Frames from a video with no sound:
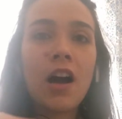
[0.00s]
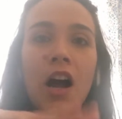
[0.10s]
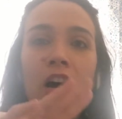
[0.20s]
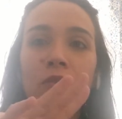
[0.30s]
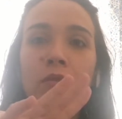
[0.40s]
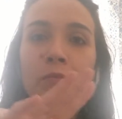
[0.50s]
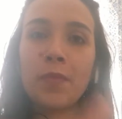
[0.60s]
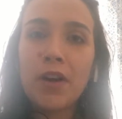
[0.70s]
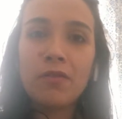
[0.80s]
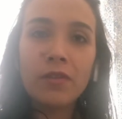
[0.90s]
our
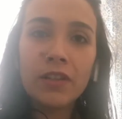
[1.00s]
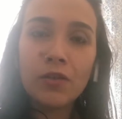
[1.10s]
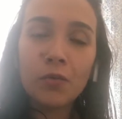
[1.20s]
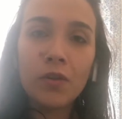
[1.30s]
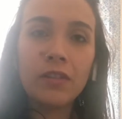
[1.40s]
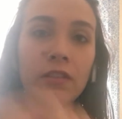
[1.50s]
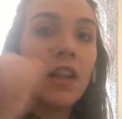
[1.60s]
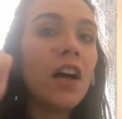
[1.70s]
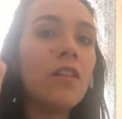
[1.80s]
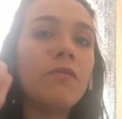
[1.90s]
parents were in
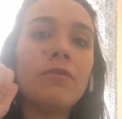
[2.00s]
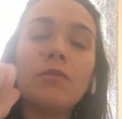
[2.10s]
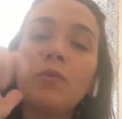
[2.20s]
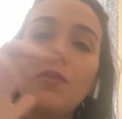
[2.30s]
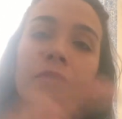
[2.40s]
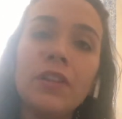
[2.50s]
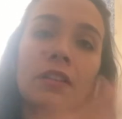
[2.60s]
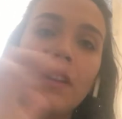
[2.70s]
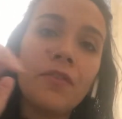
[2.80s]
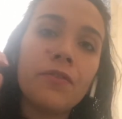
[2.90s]
love. We
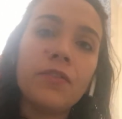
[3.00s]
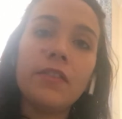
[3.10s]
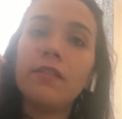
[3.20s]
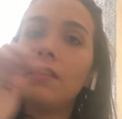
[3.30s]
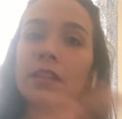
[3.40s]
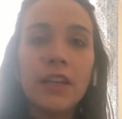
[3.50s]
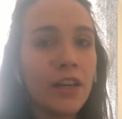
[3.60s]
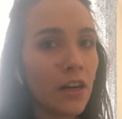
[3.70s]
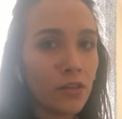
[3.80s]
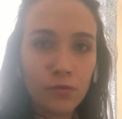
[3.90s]
feel if
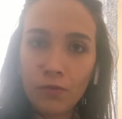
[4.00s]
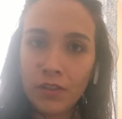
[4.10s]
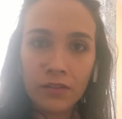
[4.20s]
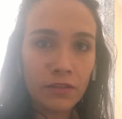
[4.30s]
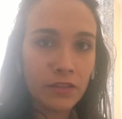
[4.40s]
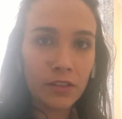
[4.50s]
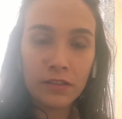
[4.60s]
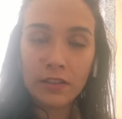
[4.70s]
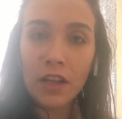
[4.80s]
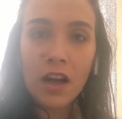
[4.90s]
were not
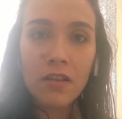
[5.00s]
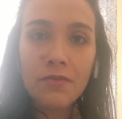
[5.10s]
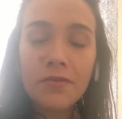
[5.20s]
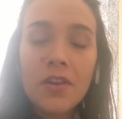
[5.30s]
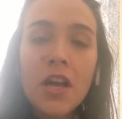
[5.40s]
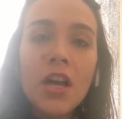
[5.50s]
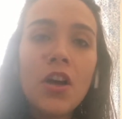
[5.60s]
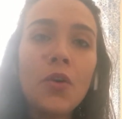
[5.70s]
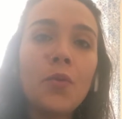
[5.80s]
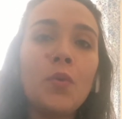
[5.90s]
in love.
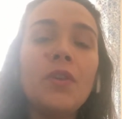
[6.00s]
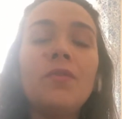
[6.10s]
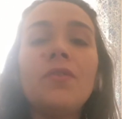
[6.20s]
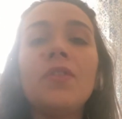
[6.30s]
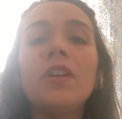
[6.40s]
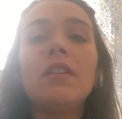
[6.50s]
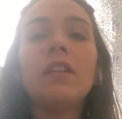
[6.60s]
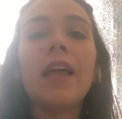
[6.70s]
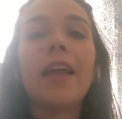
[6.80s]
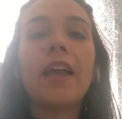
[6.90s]
We
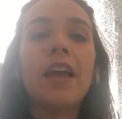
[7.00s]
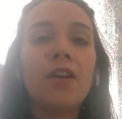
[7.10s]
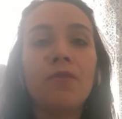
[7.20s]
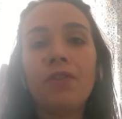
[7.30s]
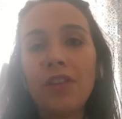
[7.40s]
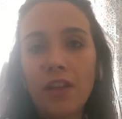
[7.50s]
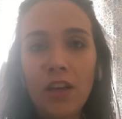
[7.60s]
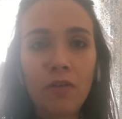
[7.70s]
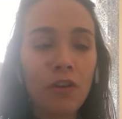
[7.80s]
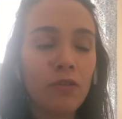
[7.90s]
feel
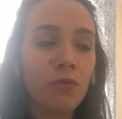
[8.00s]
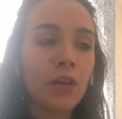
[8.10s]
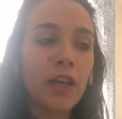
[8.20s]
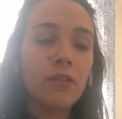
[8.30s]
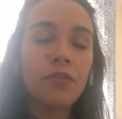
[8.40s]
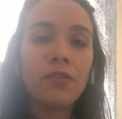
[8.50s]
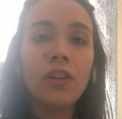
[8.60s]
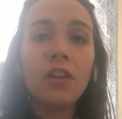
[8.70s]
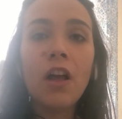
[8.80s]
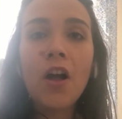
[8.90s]
everything, and we can
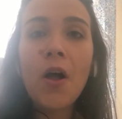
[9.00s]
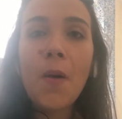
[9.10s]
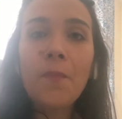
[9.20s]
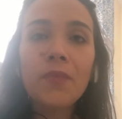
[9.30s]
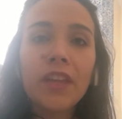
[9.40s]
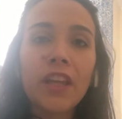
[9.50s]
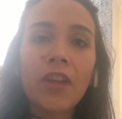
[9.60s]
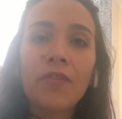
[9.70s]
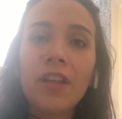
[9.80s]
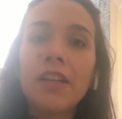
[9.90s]
feel
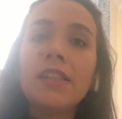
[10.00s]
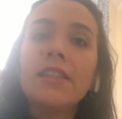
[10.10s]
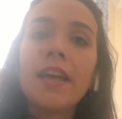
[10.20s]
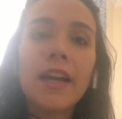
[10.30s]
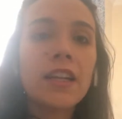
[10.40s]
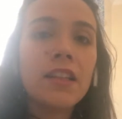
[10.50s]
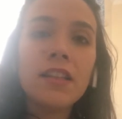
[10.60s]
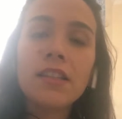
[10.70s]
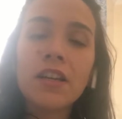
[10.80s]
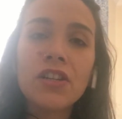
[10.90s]
if there is any
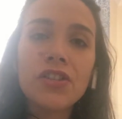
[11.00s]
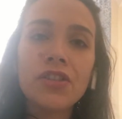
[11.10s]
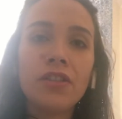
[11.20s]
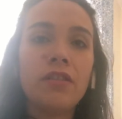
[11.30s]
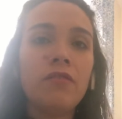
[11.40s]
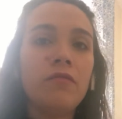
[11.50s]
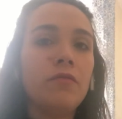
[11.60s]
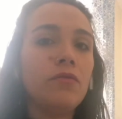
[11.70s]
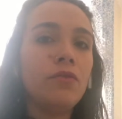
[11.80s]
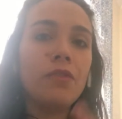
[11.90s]
discussion
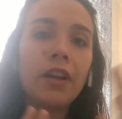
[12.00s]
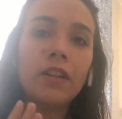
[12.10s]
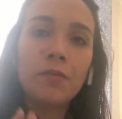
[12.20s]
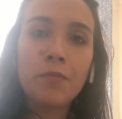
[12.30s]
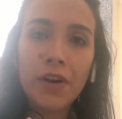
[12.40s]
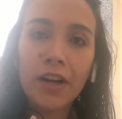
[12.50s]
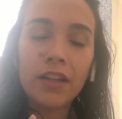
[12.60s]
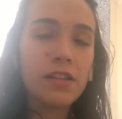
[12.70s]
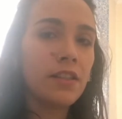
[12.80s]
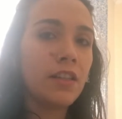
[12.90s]
during the
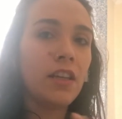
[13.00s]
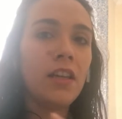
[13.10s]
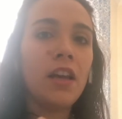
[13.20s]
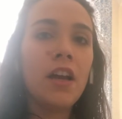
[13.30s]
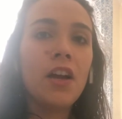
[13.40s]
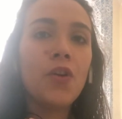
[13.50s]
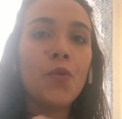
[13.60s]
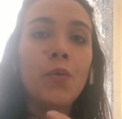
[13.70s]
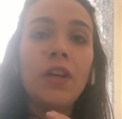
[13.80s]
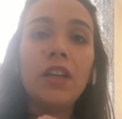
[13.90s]
pregnancy.
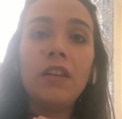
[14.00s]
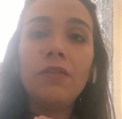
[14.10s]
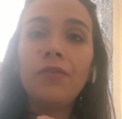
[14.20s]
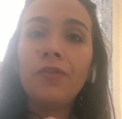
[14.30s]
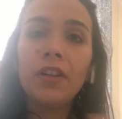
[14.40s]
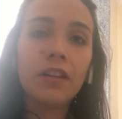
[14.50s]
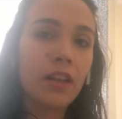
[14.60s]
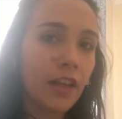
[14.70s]
We feel